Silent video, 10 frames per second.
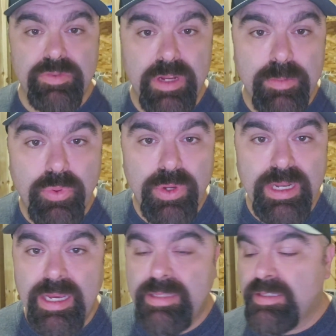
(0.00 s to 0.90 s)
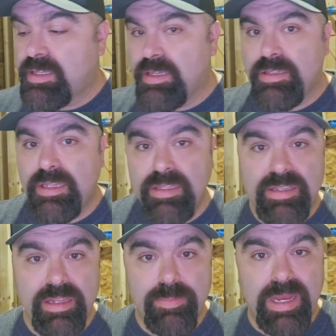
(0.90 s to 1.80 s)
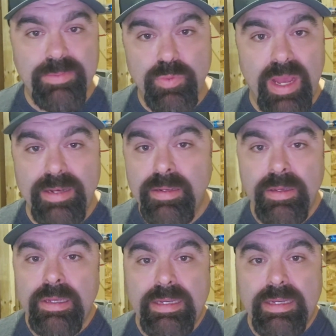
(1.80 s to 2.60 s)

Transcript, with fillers: 300.9 that says inside the pipe's wet